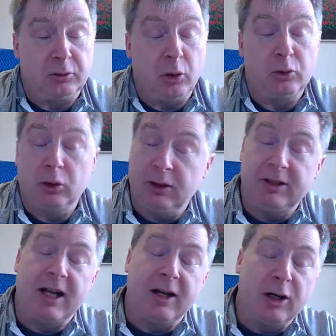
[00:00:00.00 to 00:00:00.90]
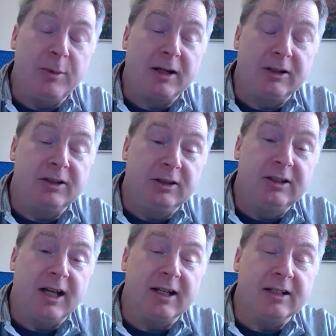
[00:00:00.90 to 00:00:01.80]
go delete that, automatically
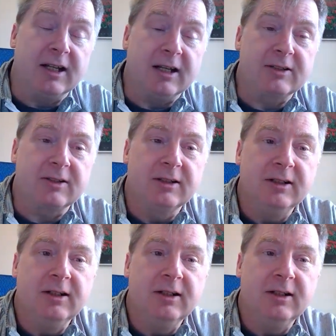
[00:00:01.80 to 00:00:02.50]
delete that index.